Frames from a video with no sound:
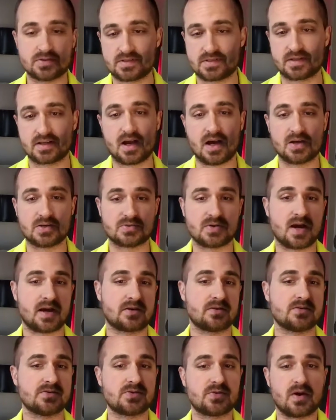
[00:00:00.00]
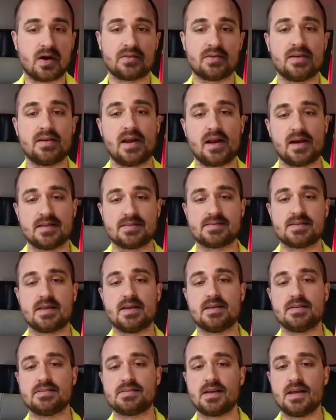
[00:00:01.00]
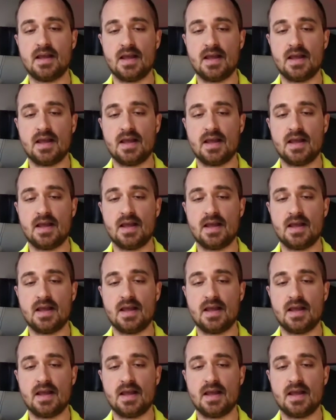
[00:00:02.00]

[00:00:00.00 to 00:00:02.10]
of contractors throughout the United States,